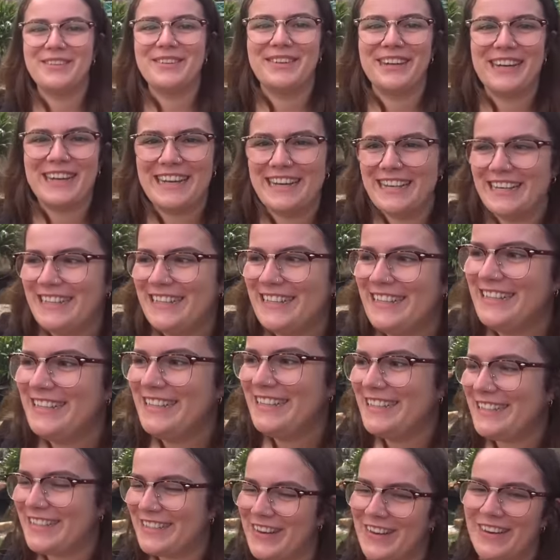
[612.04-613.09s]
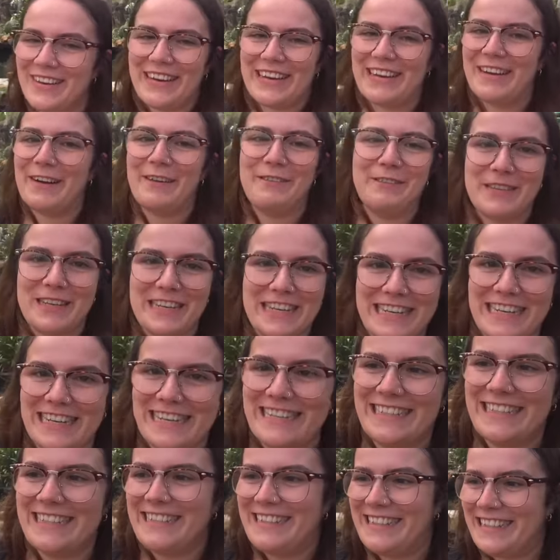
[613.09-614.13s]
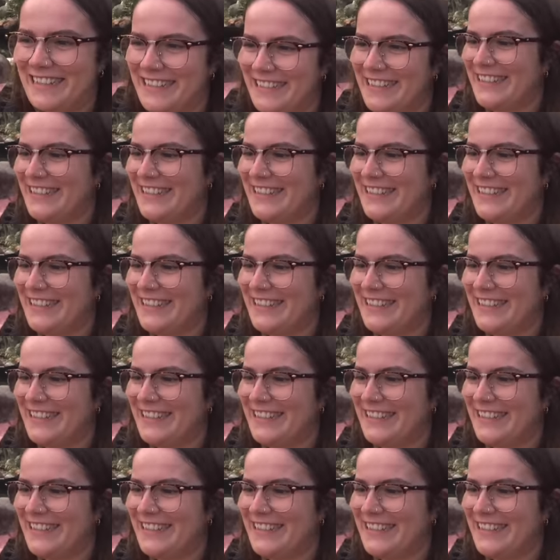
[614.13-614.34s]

worry. It's not an inconvenience.